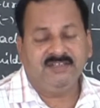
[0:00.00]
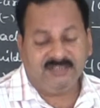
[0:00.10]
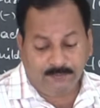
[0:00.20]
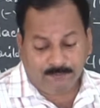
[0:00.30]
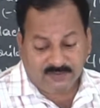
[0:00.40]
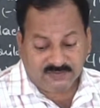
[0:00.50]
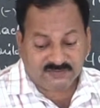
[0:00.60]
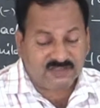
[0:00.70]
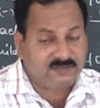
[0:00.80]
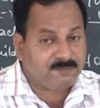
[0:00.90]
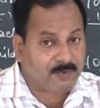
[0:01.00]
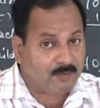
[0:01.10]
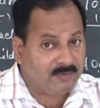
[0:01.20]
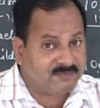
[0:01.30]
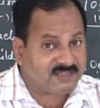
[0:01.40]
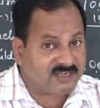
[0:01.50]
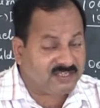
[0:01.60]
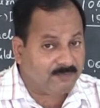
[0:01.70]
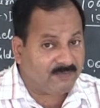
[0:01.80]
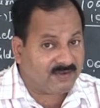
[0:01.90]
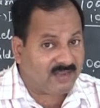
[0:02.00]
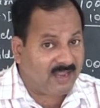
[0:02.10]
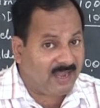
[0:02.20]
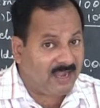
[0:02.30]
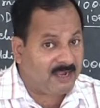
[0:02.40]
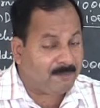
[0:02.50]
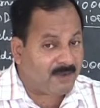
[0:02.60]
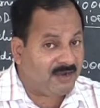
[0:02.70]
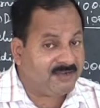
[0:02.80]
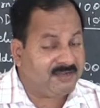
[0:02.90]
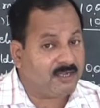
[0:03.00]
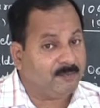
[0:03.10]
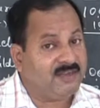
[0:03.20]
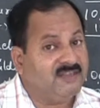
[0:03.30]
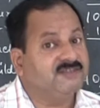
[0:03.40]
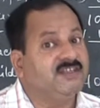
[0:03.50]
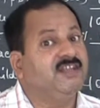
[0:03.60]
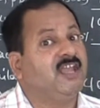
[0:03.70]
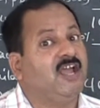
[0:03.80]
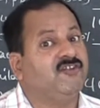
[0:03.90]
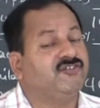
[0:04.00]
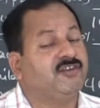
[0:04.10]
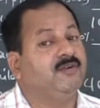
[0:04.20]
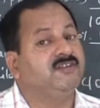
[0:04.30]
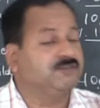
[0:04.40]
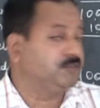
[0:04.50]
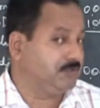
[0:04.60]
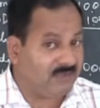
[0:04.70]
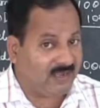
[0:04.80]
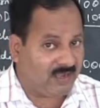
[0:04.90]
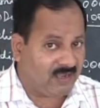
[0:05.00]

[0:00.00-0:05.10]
If such problems are given and partner brings in cash towards goodwill,